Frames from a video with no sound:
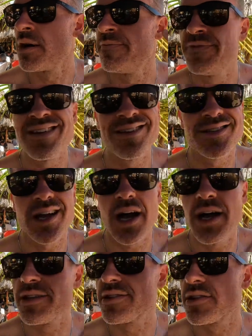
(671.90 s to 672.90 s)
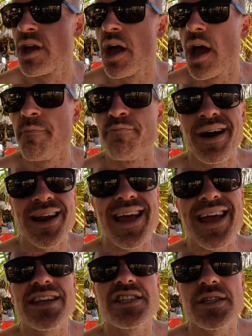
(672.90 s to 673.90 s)
visas, but
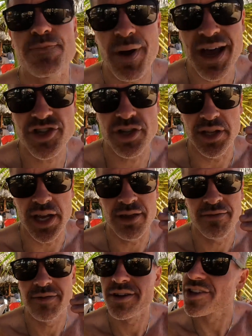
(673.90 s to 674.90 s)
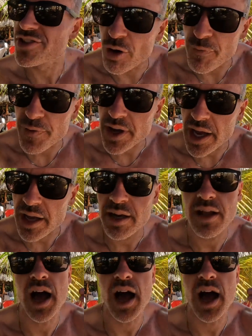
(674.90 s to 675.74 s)
especially, because don't forget,